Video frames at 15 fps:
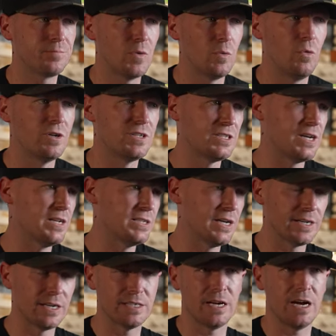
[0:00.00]
One side's
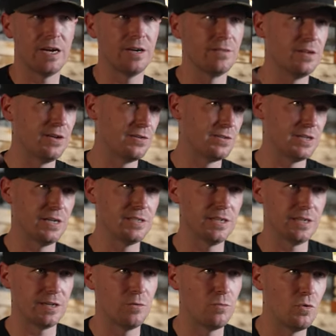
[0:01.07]
like a tiger, the other side's
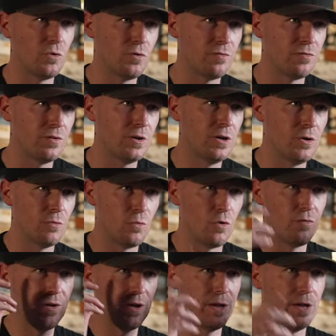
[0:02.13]
like a wolf
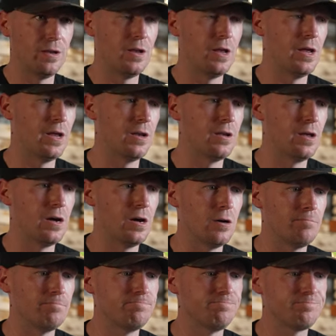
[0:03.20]
head.
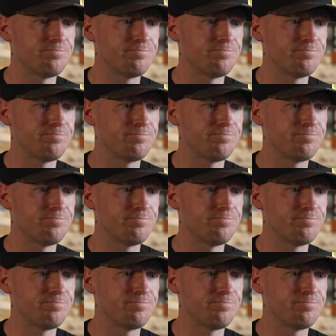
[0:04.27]
And